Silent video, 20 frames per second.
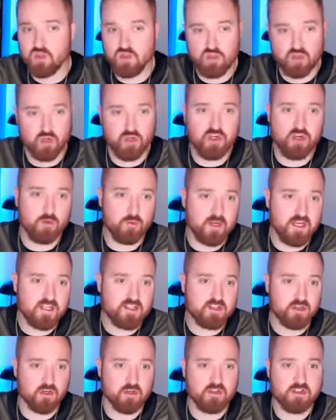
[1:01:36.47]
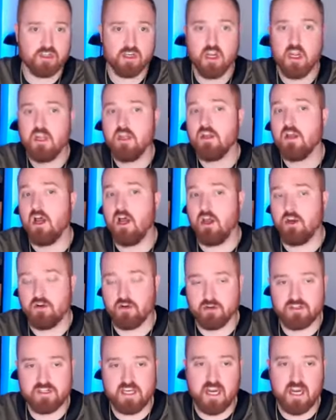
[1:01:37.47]
Do your research,
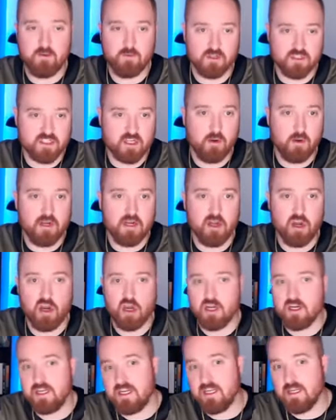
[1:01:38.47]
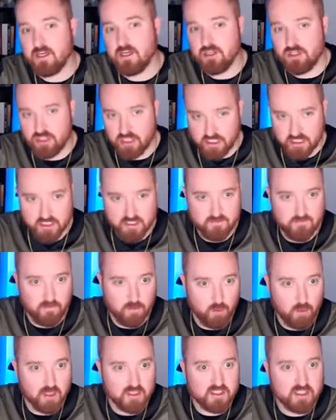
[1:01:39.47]
understand what's going on, get a gist
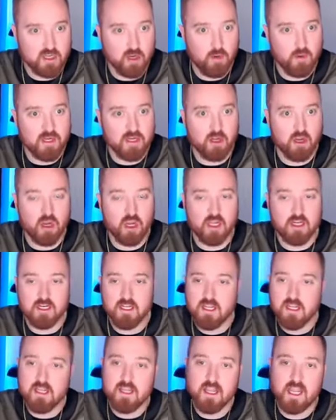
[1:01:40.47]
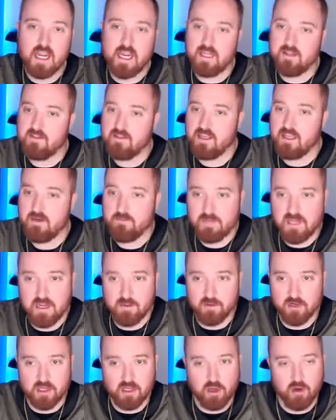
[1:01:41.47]
for what's going on, and then be
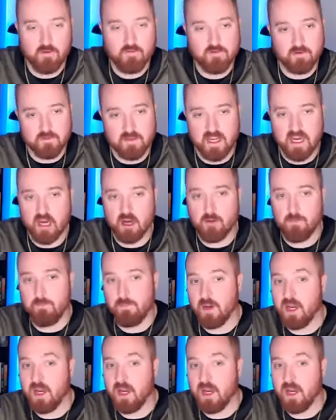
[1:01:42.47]
able to go from there.